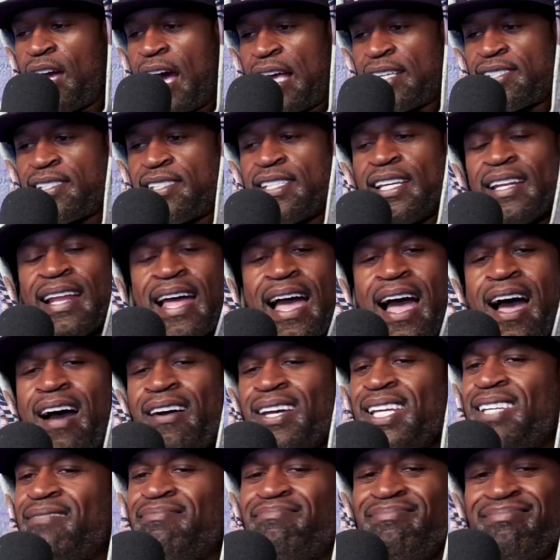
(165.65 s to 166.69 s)
I sit
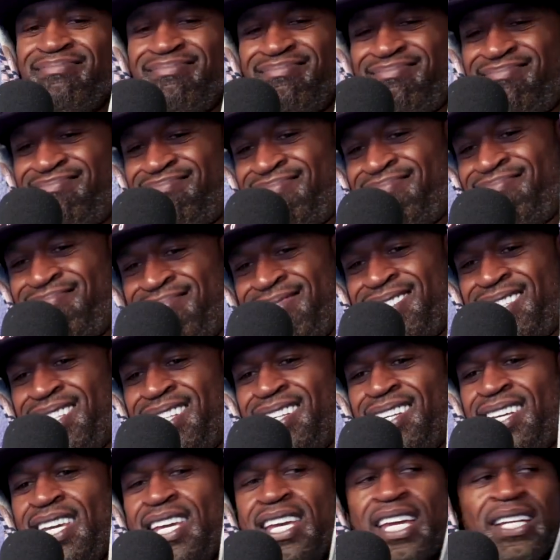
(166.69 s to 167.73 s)
down.
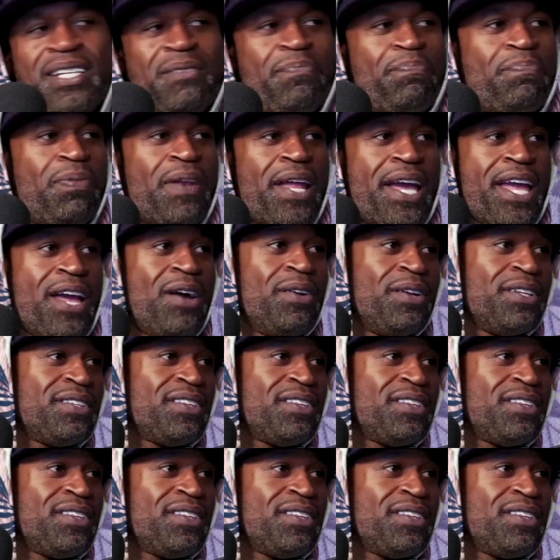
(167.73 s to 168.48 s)
He hit play on